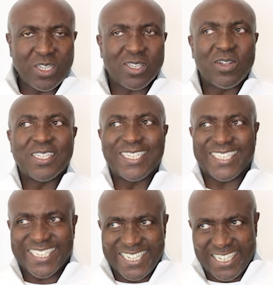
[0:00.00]
is not a
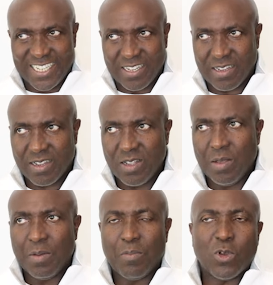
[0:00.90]
sin,
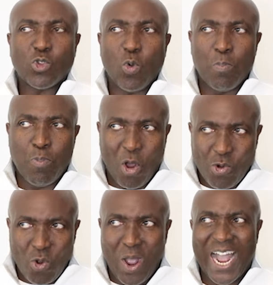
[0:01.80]
but to
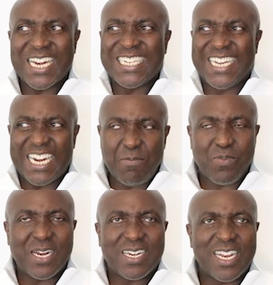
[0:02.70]
borrow and
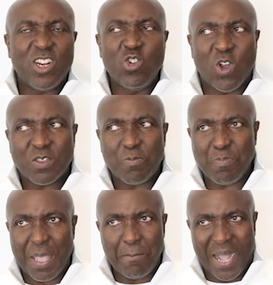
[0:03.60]
deliberately not
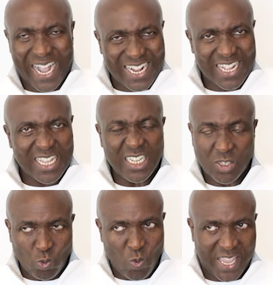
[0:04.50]
pay back
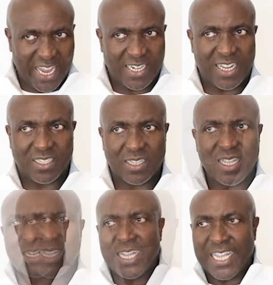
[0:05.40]
is wickedness.
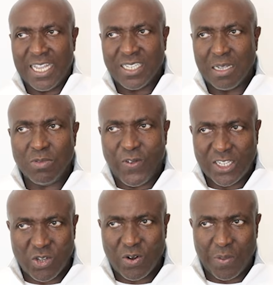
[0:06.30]
The King James
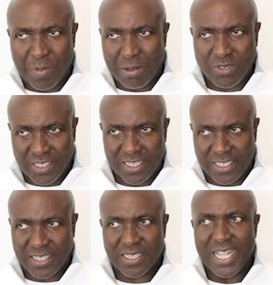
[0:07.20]
Version of the Bible says
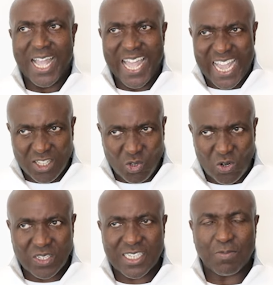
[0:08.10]
this
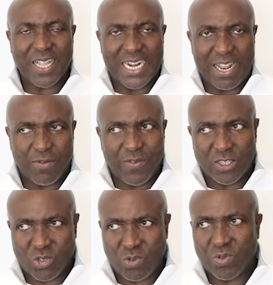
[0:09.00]
Exodus chapter 11,
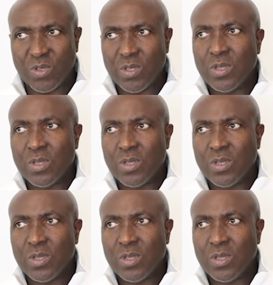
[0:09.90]
verse 2.